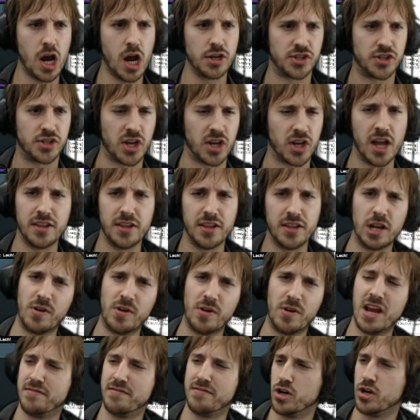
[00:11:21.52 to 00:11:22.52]
Yes, and the
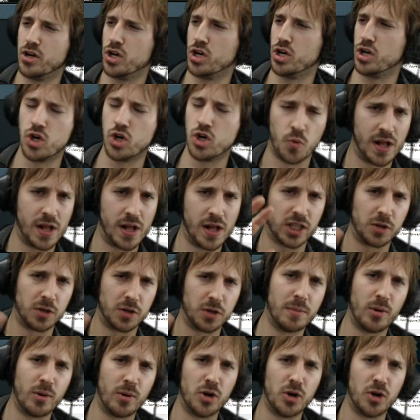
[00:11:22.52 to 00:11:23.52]
rebel,
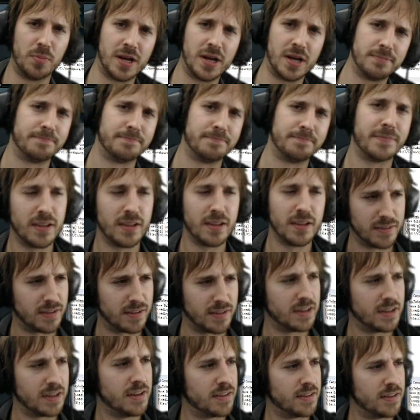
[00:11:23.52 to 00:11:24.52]
Welcome aboard, man.
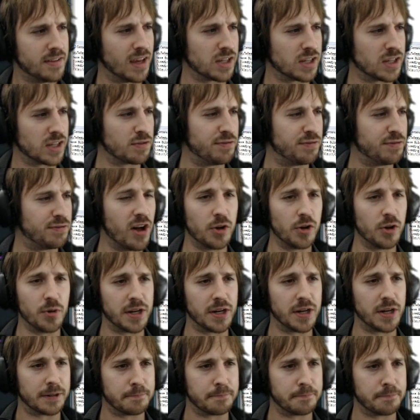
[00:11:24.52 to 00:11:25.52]
Thanks for
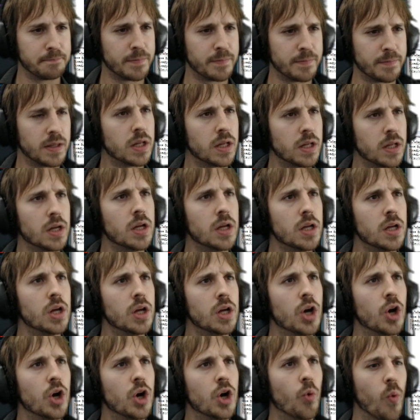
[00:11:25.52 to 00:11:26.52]
following.
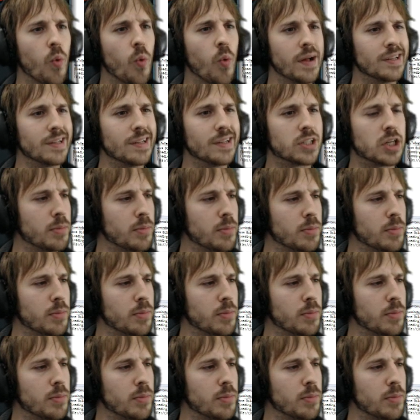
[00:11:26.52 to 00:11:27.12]
Welcome